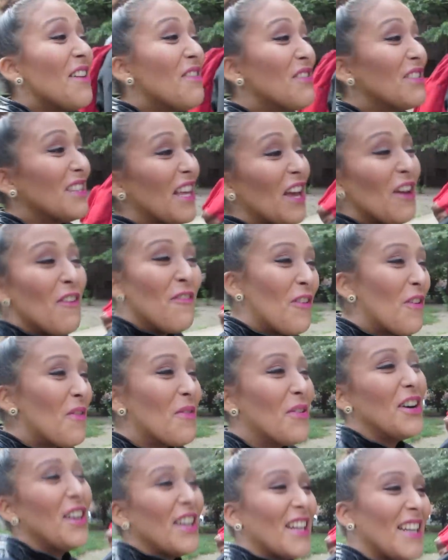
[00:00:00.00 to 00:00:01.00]
he was late for
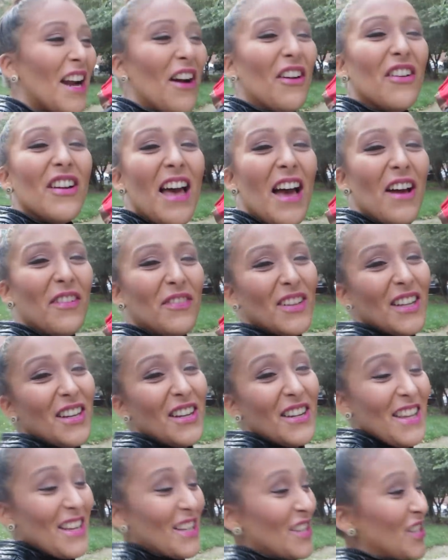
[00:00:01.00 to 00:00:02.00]
work. An hour and a half
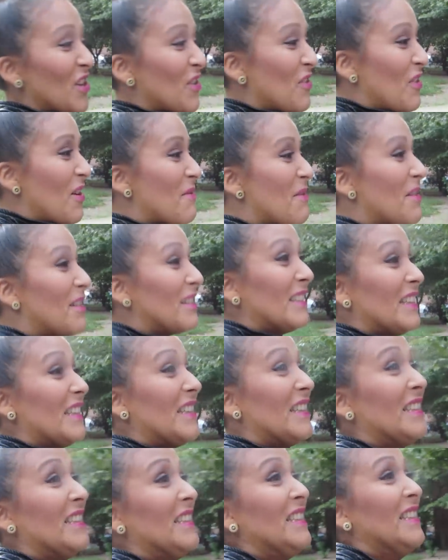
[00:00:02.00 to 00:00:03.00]
later, they show up. I was
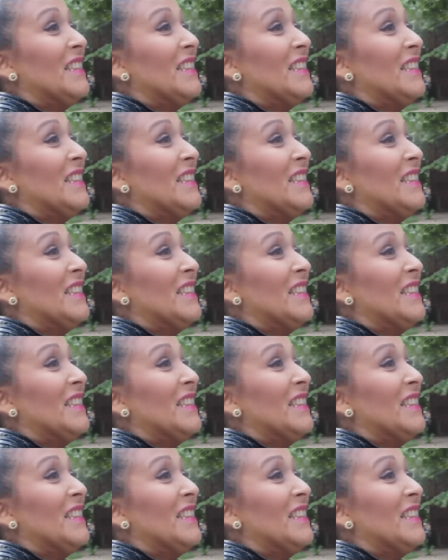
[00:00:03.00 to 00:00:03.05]
like,